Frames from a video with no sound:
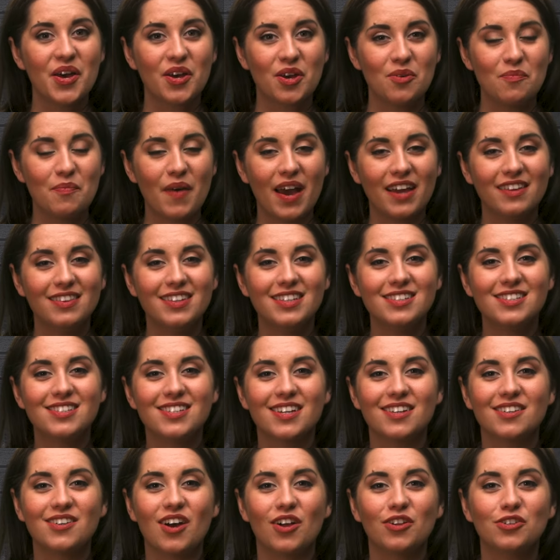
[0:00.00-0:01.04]
Combine these
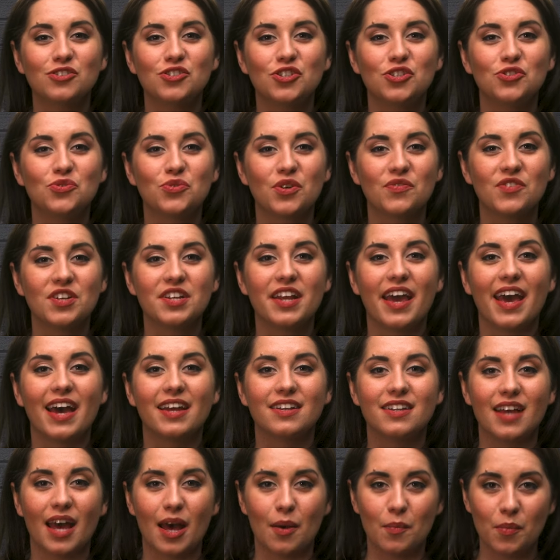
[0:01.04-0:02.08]
technology driven
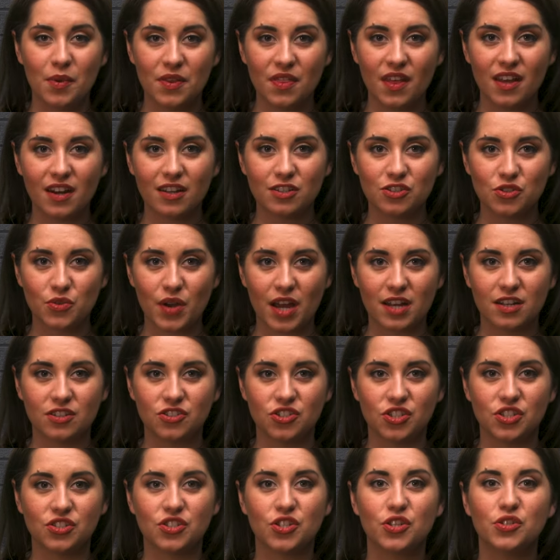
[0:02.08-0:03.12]
and empathetic
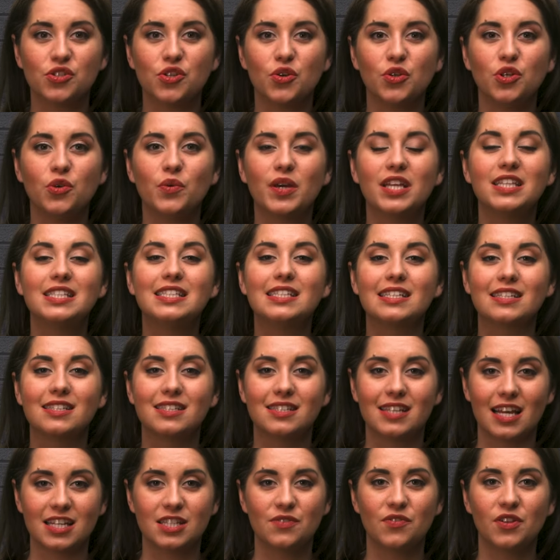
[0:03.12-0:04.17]
strategies so you can
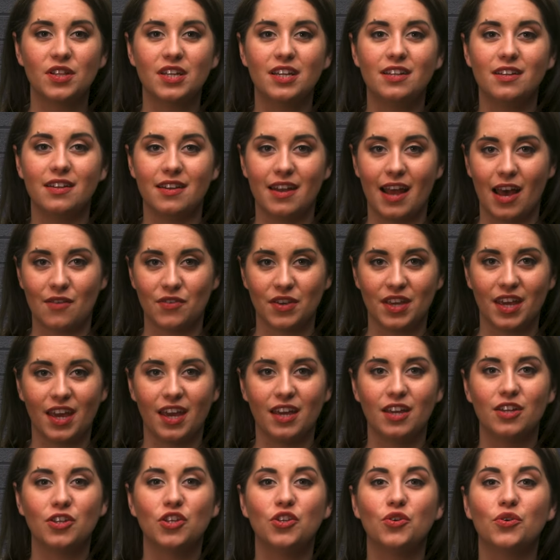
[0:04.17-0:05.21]
successfully
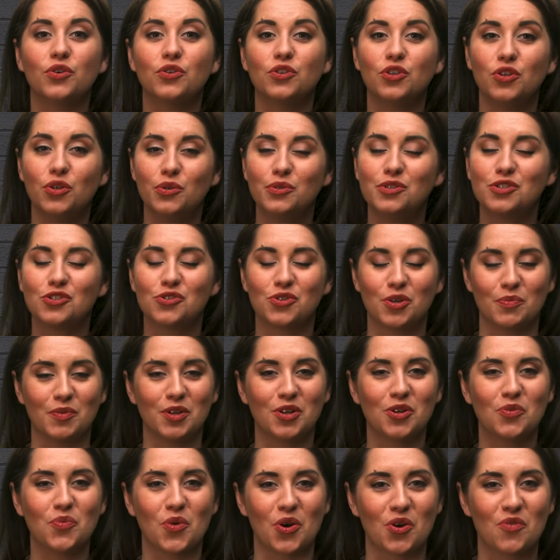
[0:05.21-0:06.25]
navigate your new
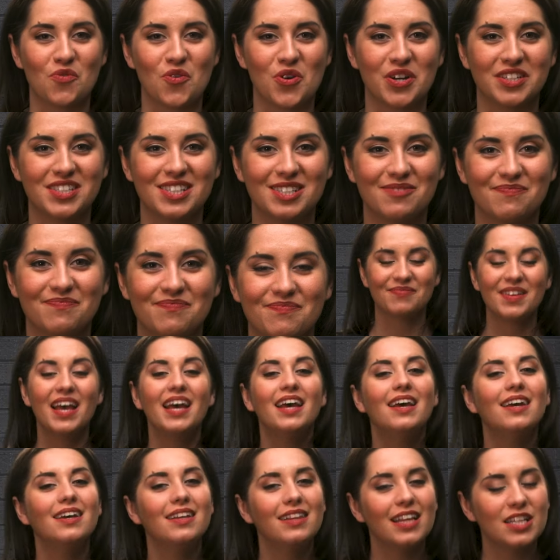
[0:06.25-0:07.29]
distributed workforce.
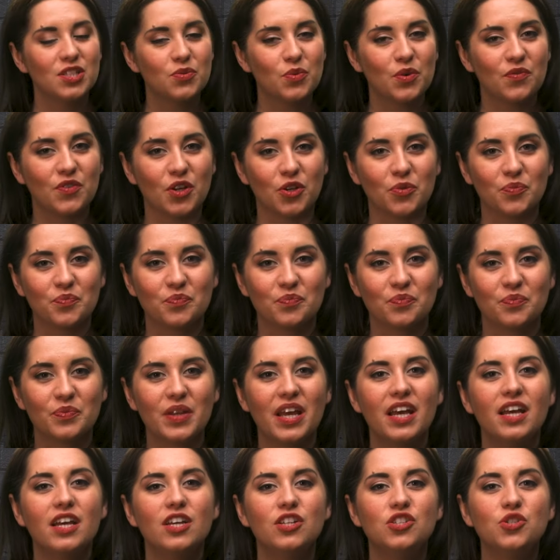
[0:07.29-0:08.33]
Let's review.
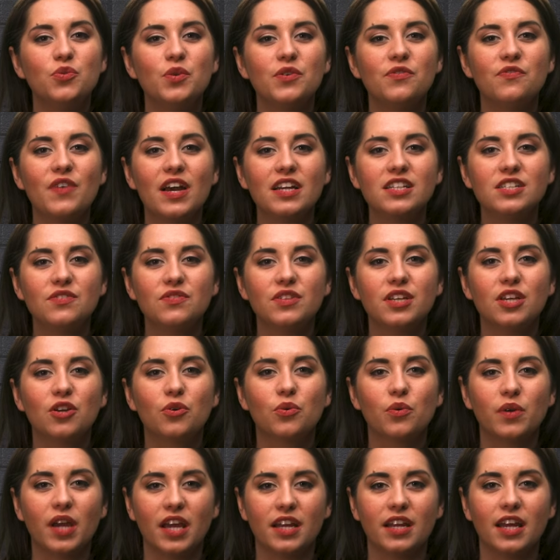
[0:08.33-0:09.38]
To effectively
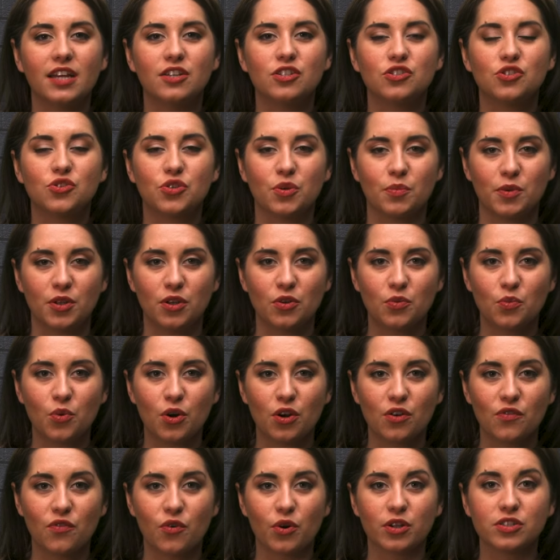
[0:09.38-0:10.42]
create a distributed
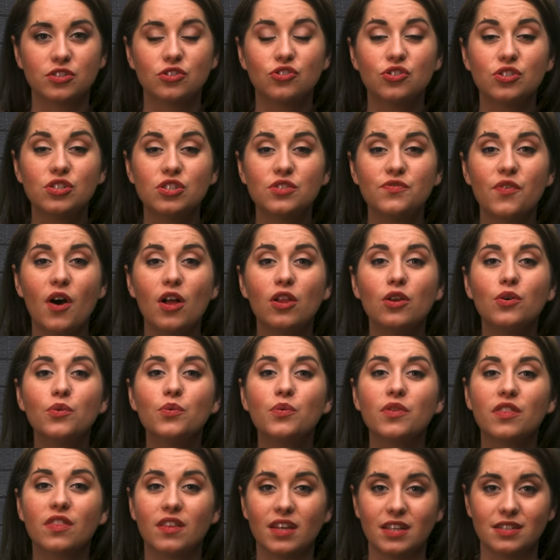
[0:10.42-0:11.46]
workforce, just
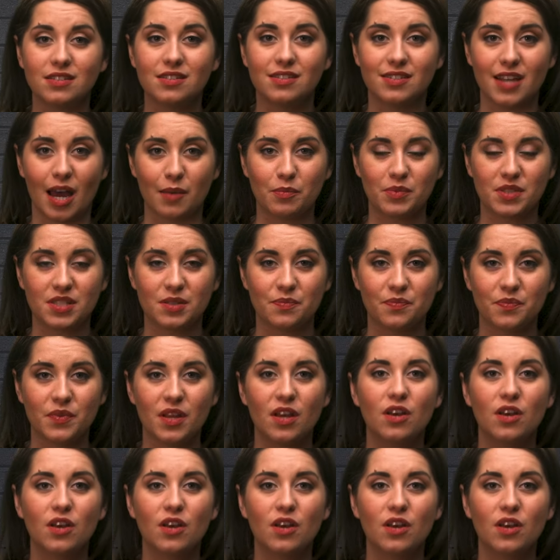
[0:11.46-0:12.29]
follow these steps.